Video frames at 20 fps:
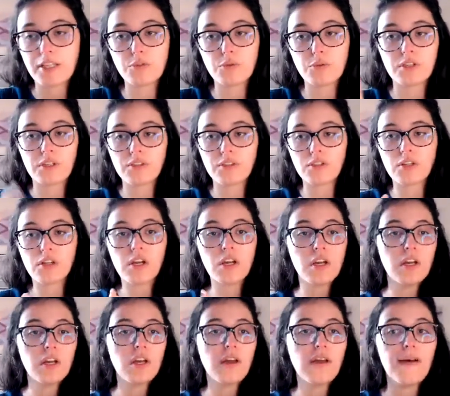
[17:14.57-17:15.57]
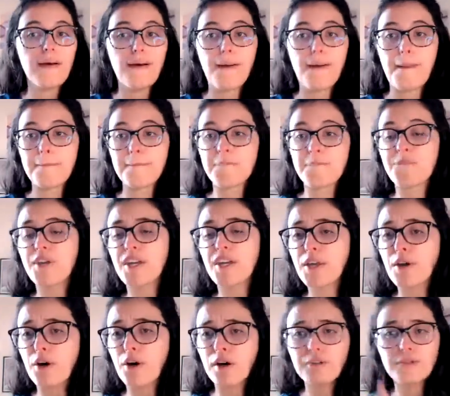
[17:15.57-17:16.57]
do another
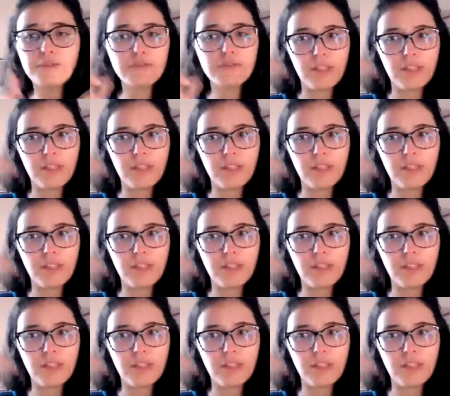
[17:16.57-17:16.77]
video of.